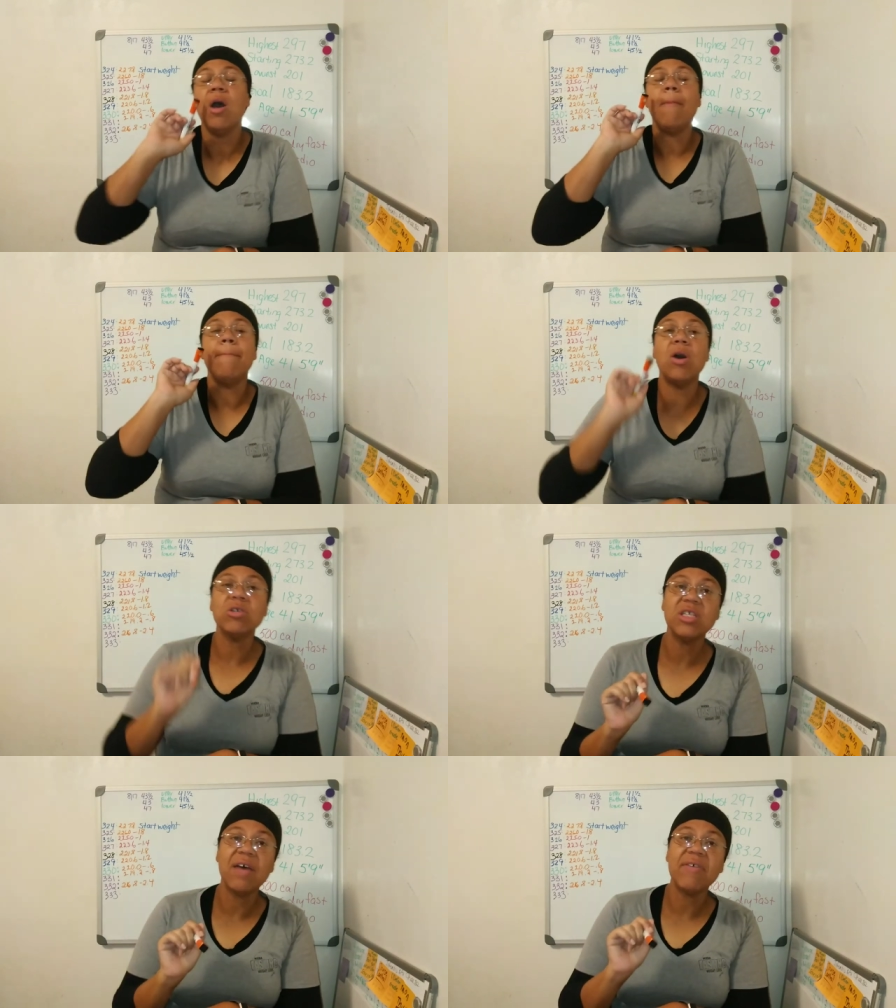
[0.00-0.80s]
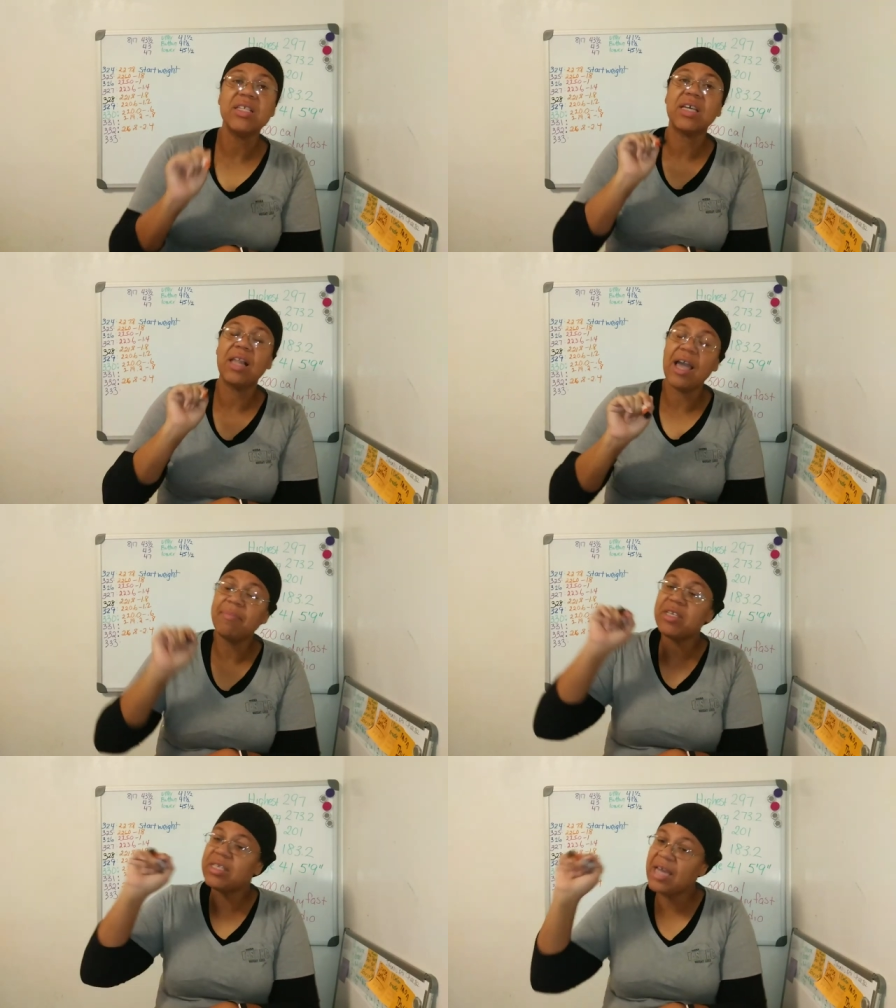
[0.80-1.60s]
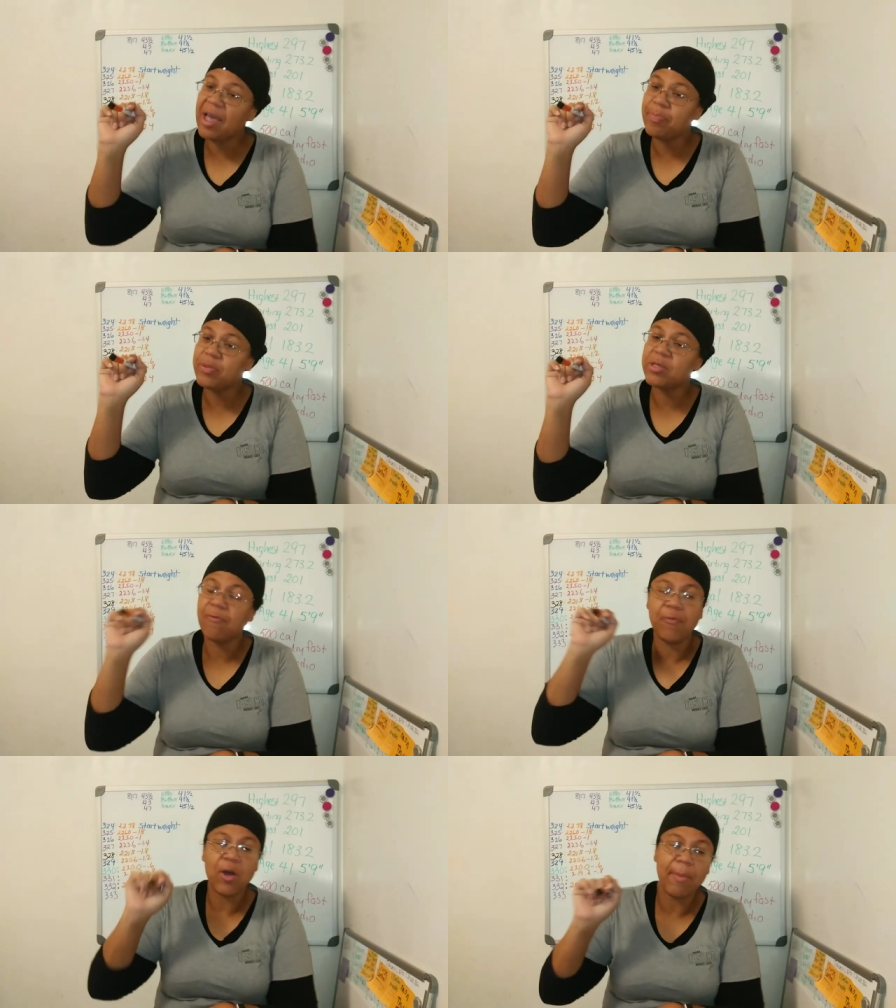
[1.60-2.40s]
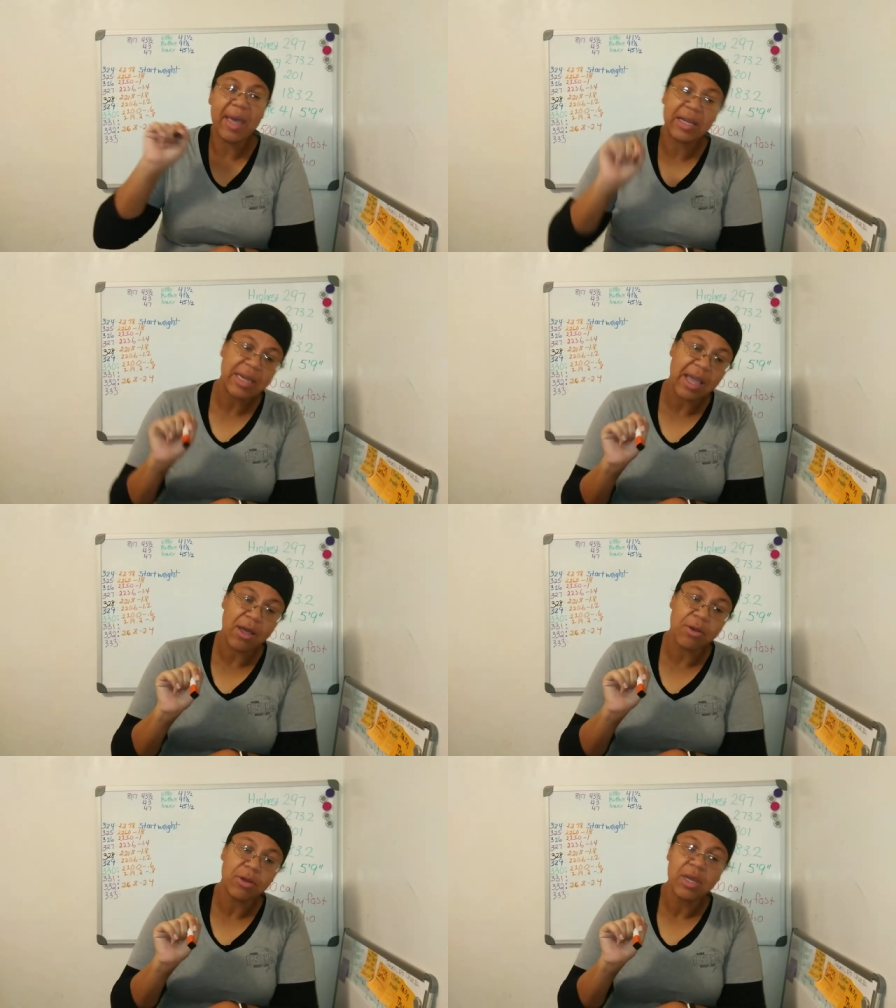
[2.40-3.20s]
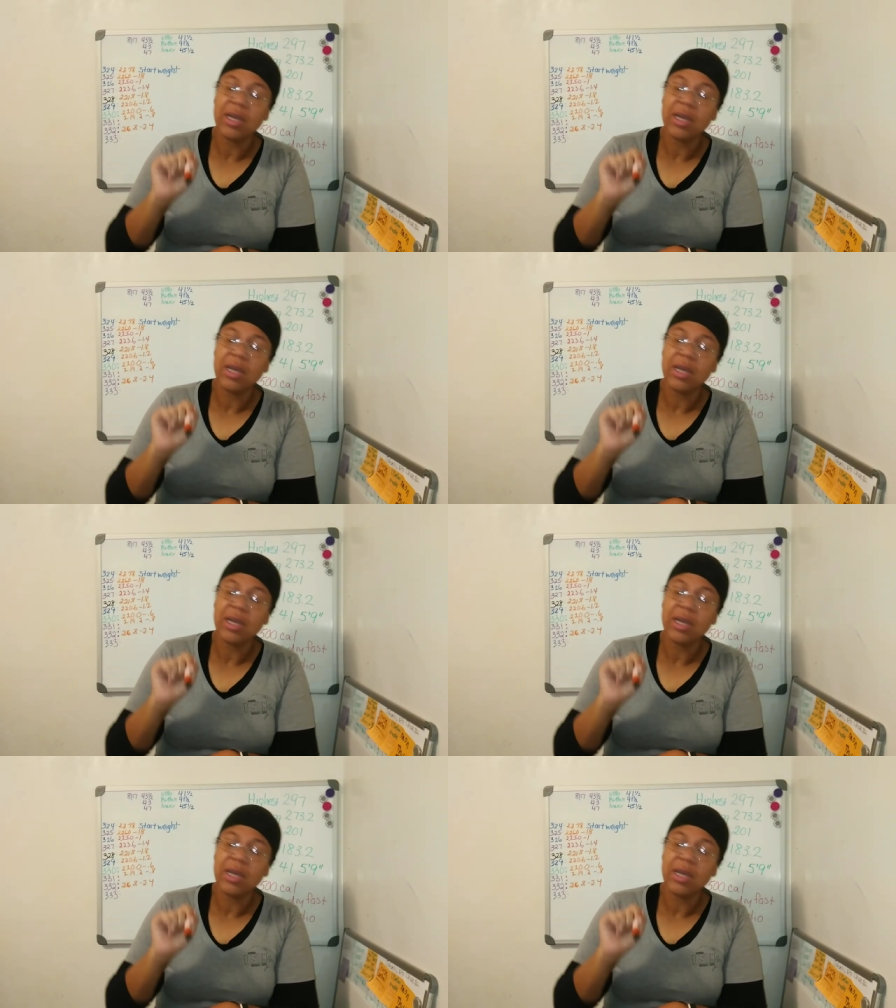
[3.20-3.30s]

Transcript: Most of us climb the steps, fall back down,